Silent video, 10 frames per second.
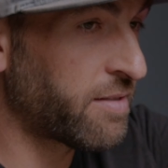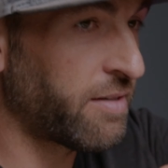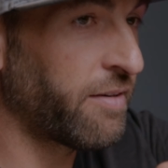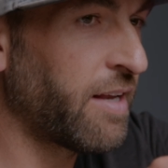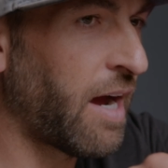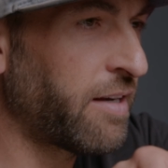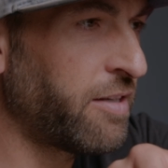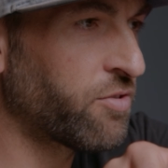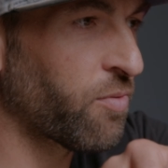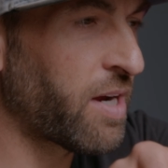Siri, I
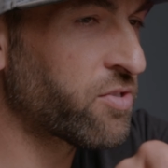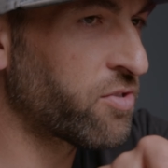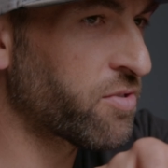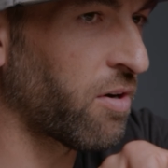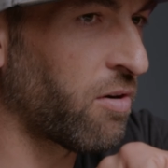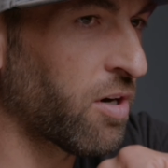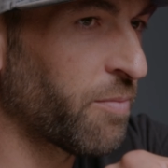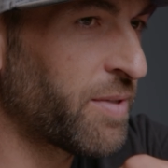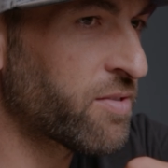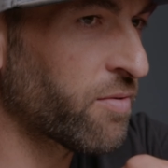need directions to
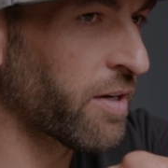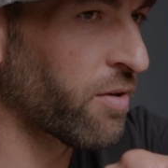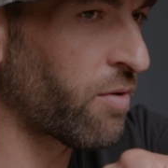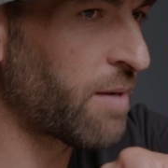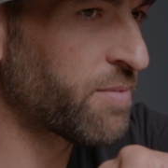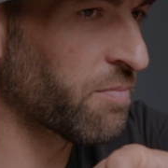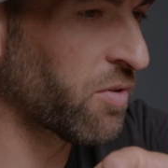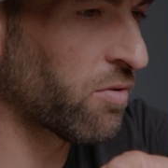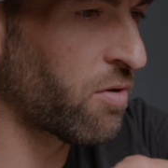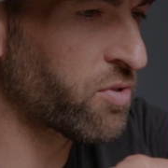Harmons so I can grab some
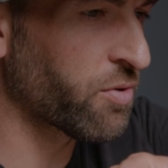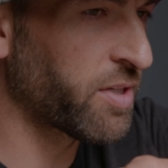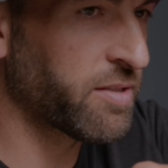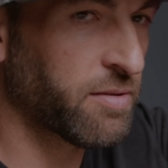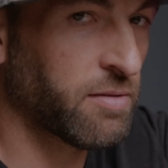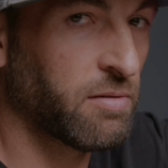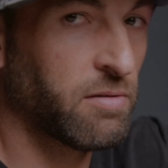groceries.